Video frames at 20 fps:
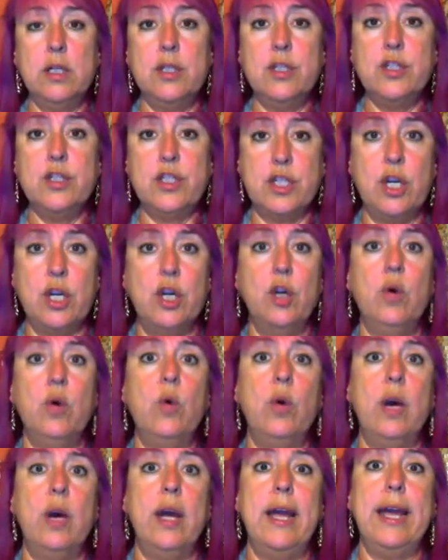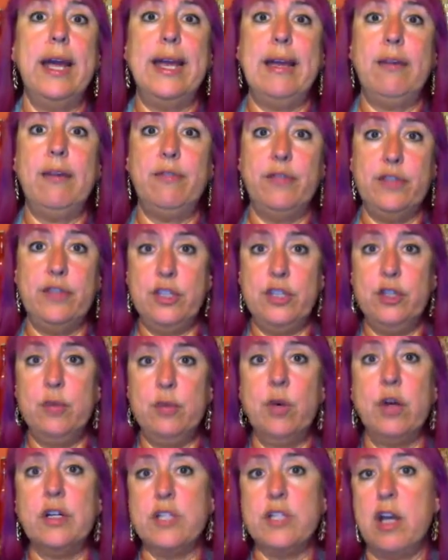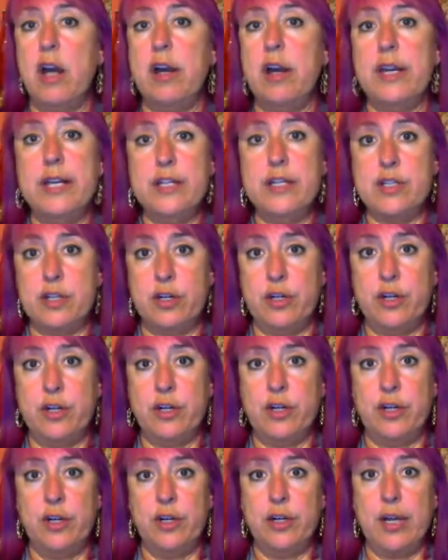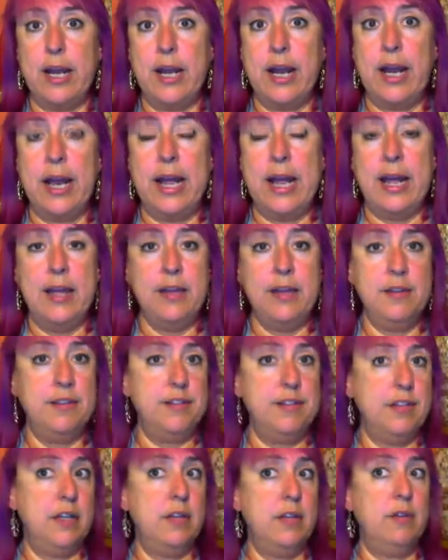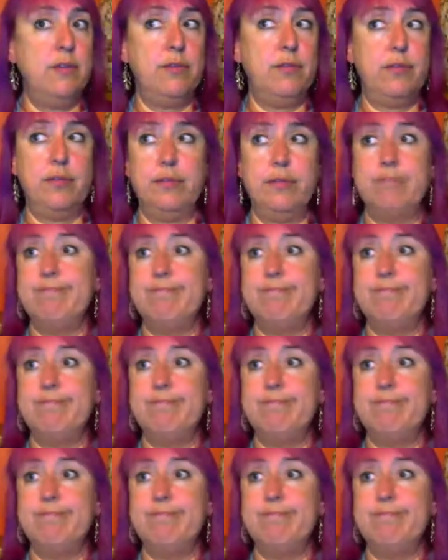So if you are talking to her as if